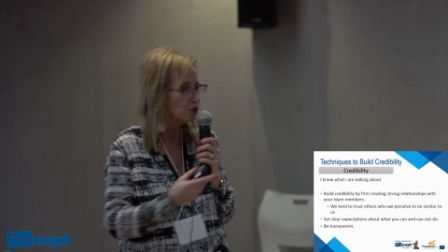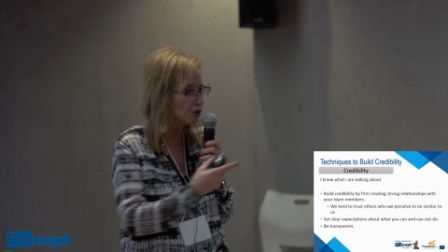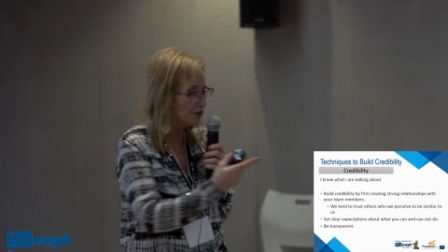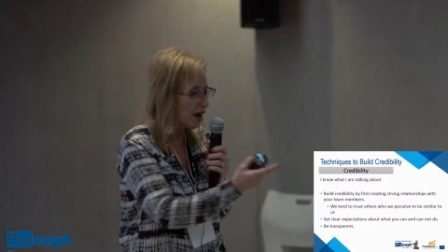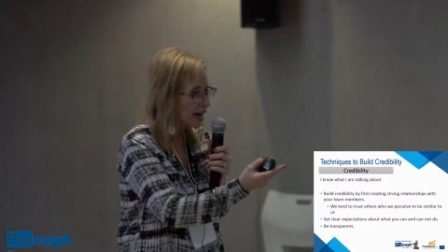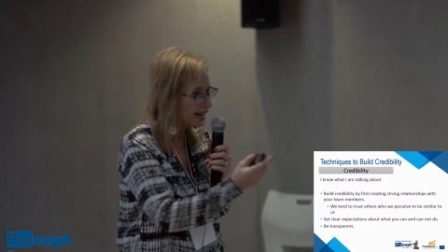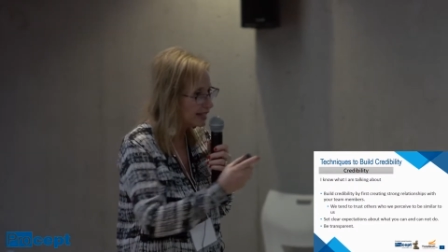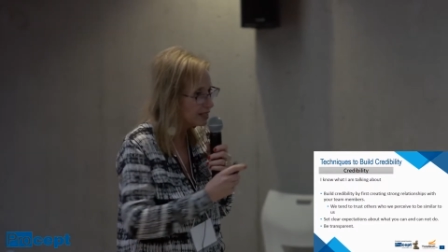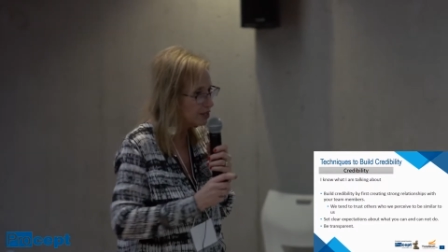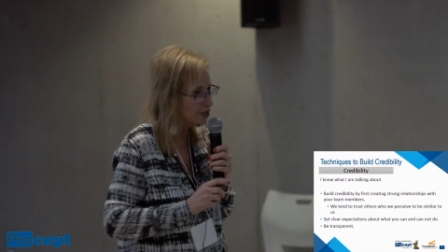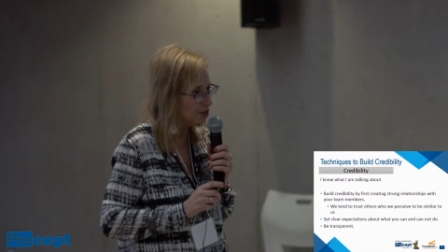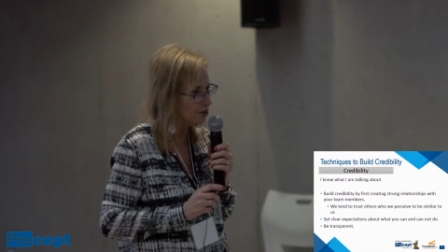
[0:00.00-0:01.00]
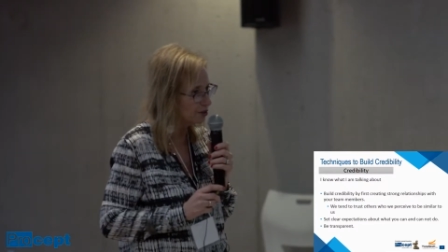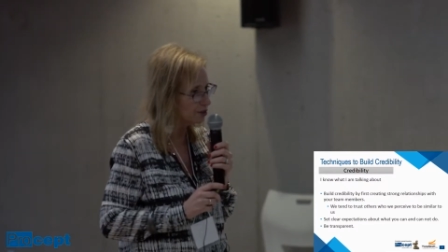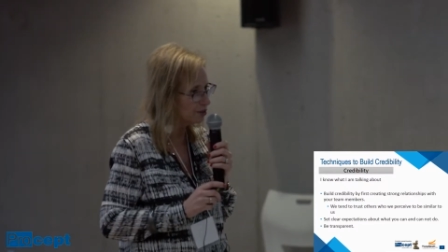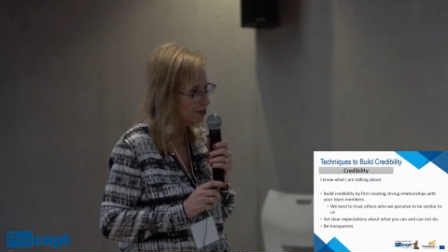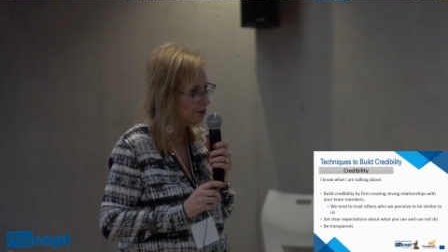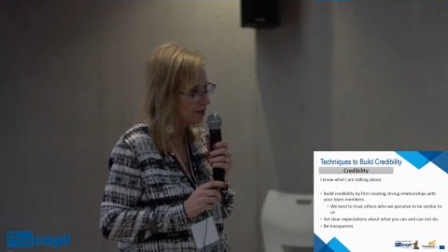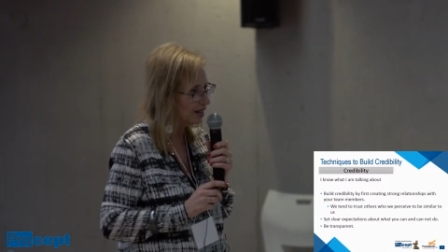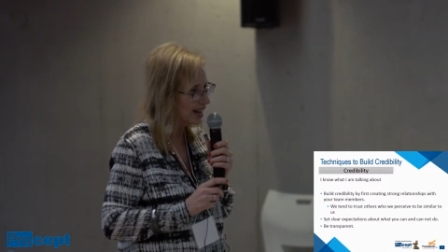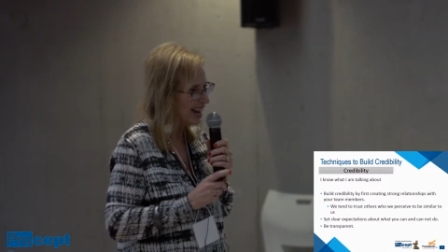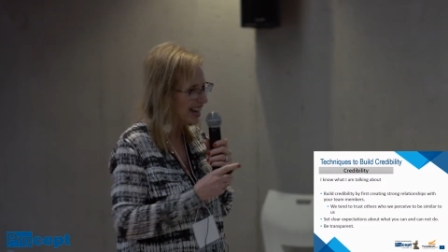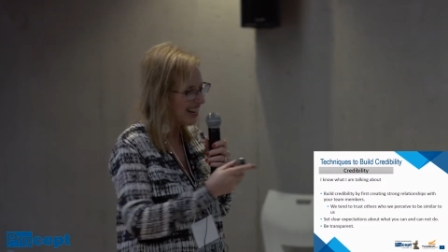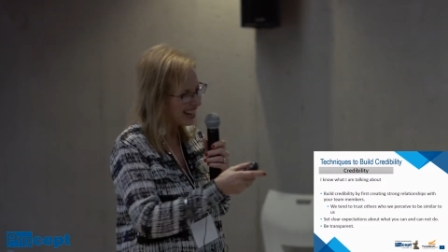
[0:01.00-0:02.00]
So if I get to know you
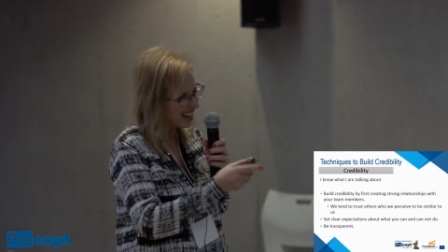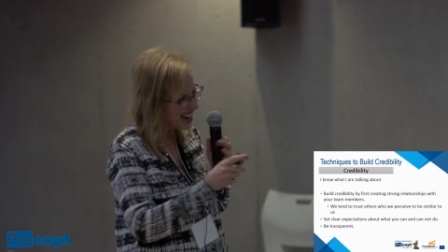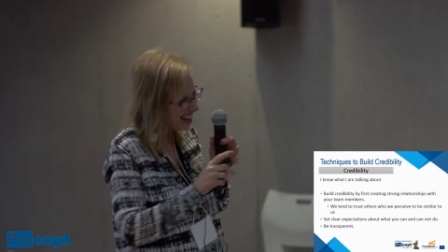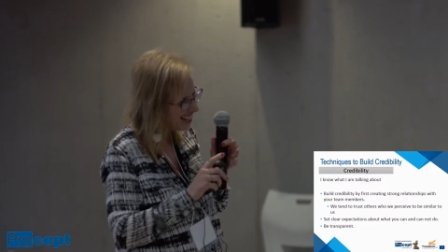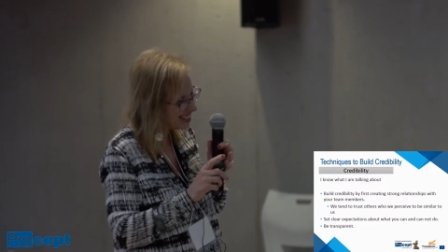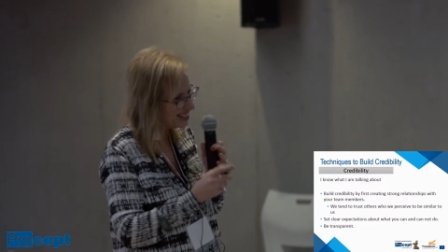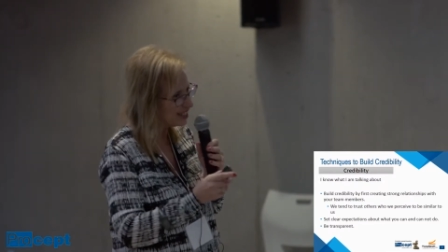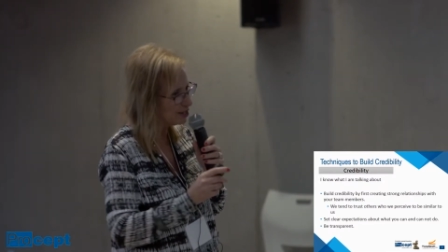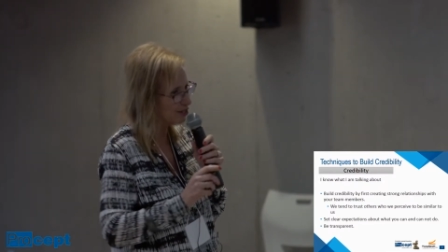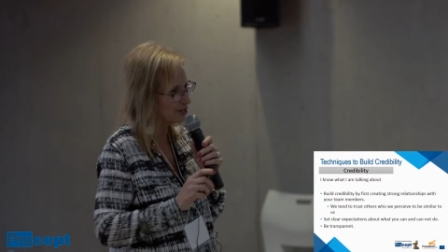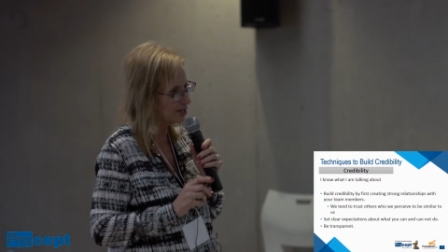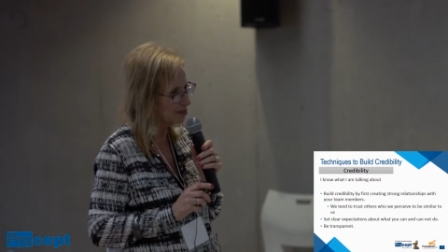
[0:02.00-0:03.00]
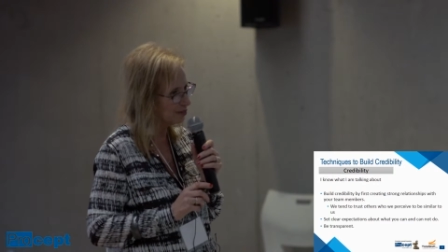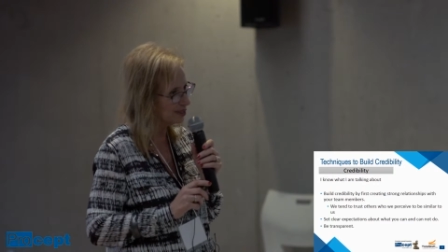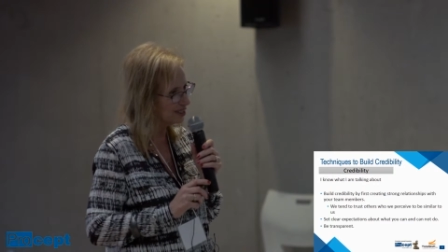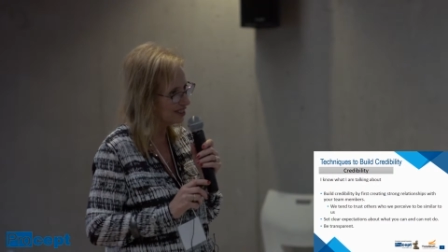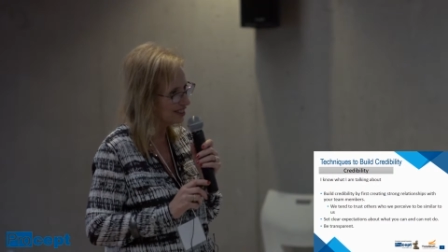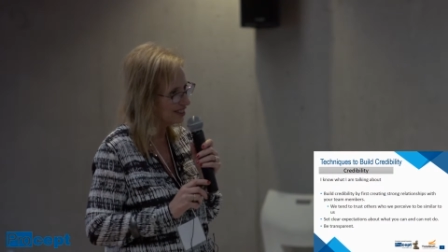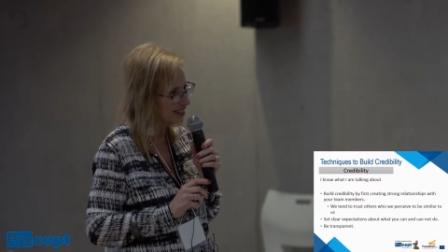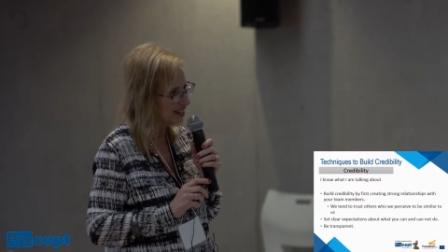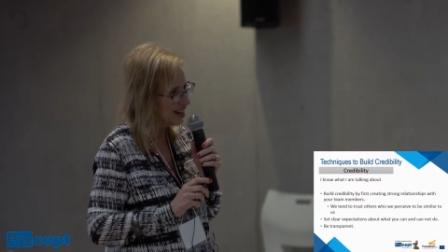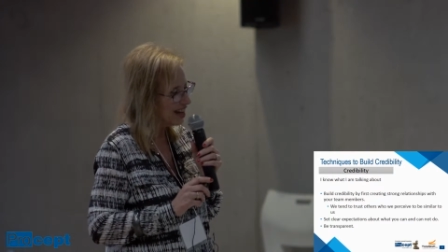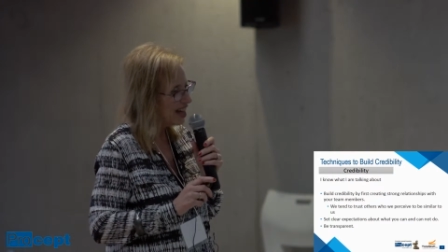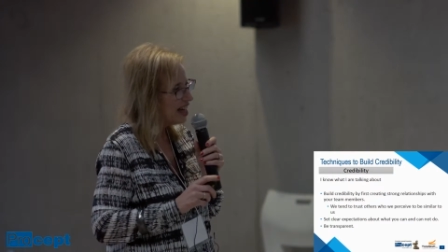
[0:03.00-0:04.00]
and I kind of think you're similar,
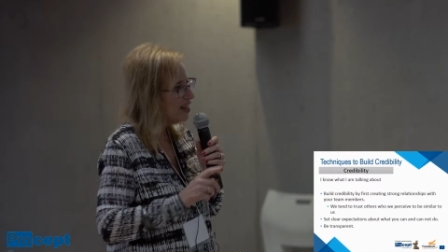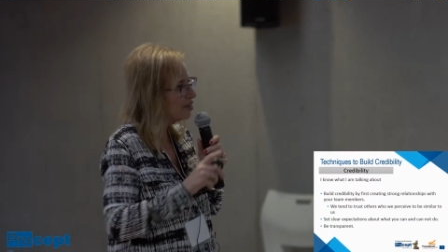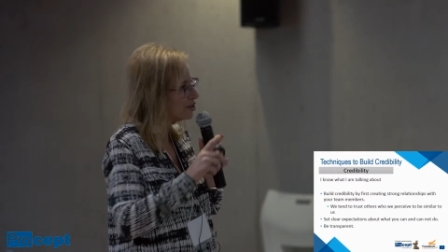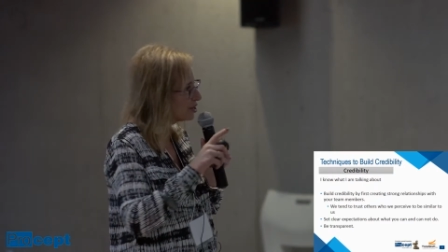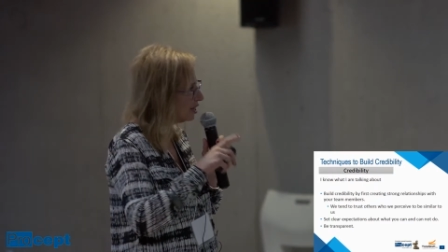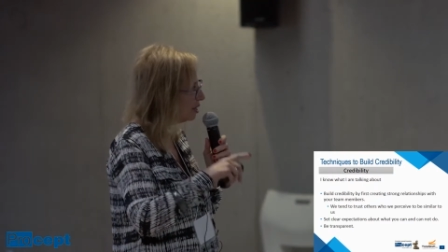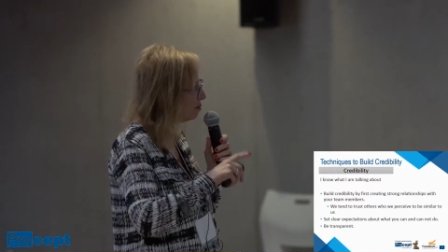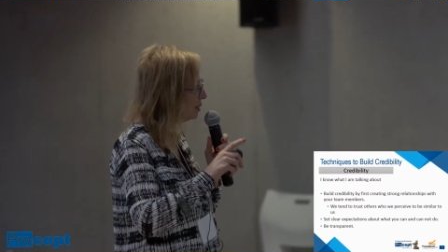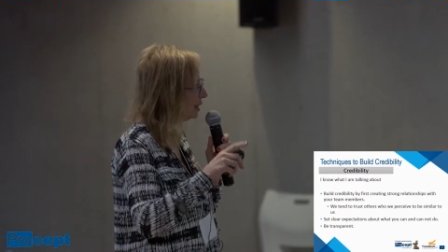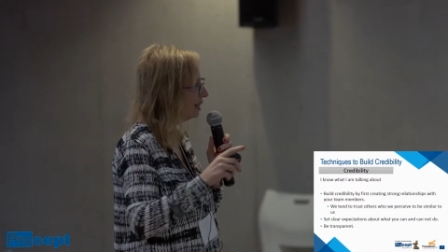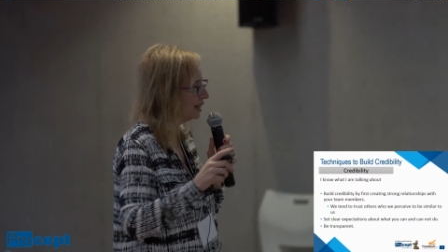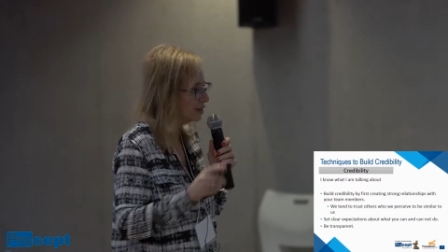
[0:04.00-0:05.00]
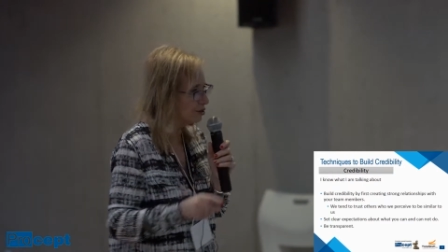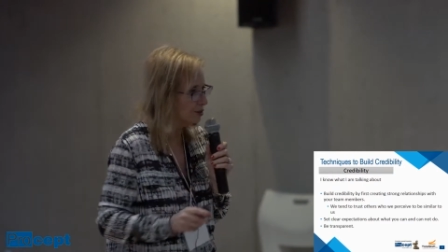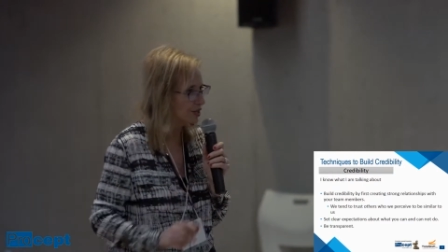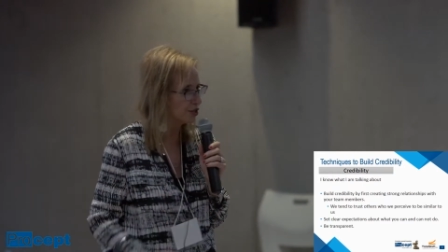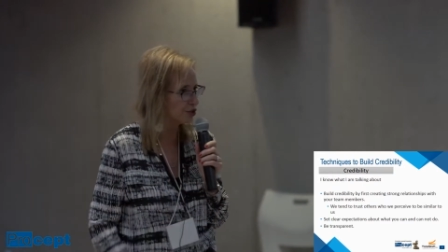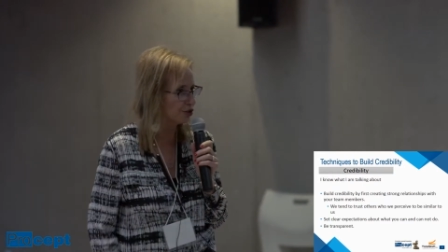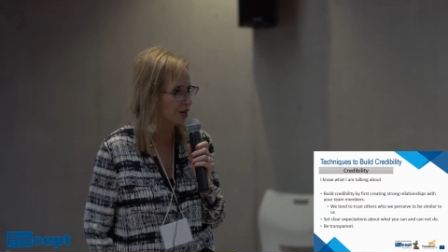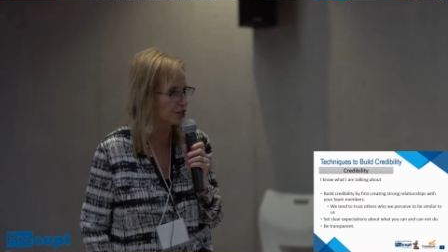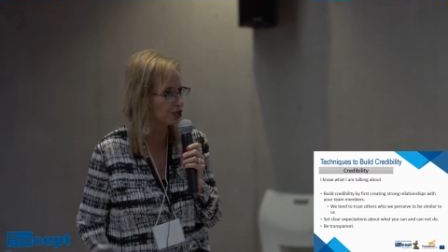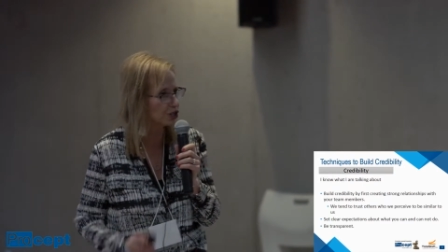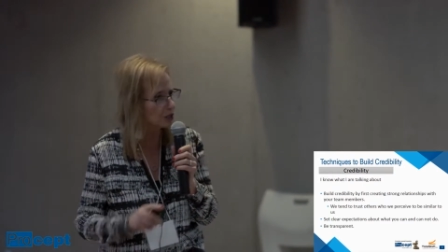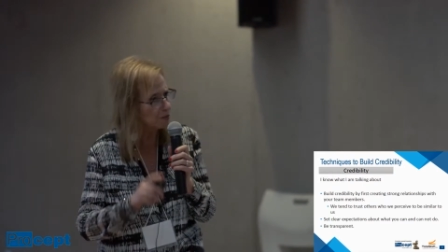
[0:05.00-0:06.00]
there's going to be an increase in
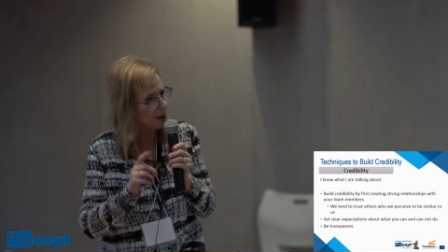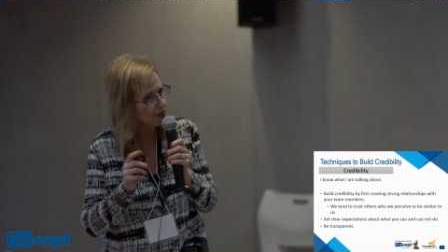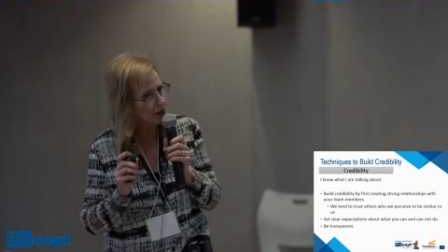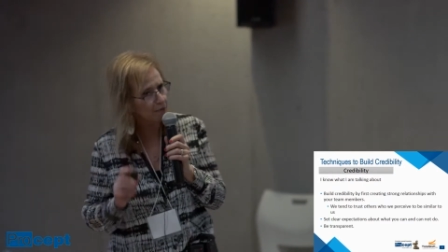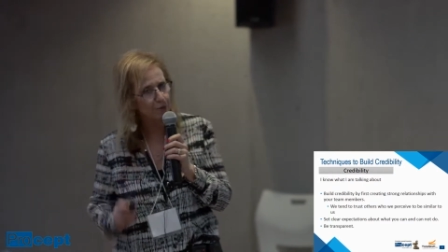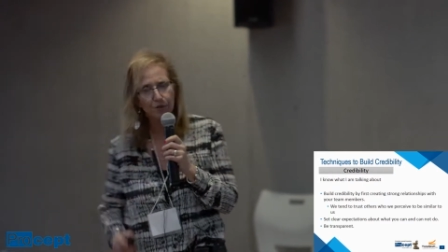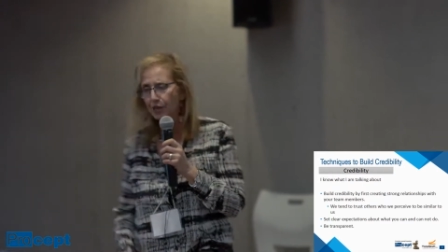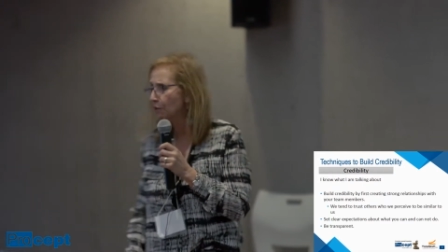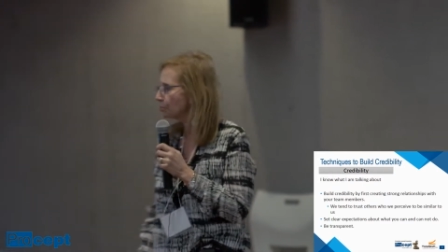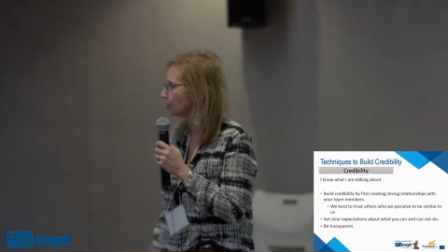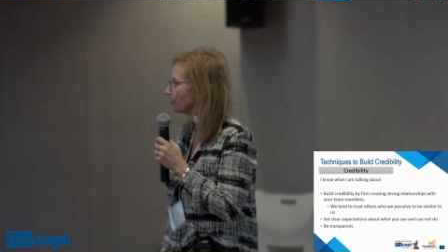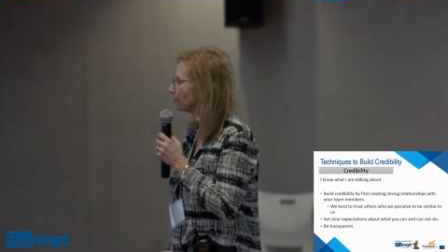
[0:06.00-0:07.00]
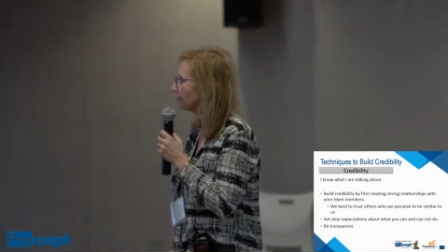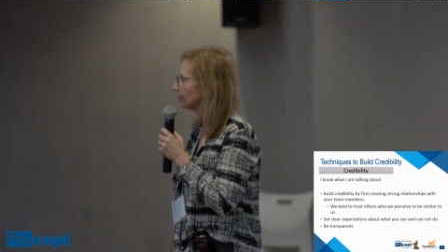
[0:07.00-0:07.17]
trust just by that perception.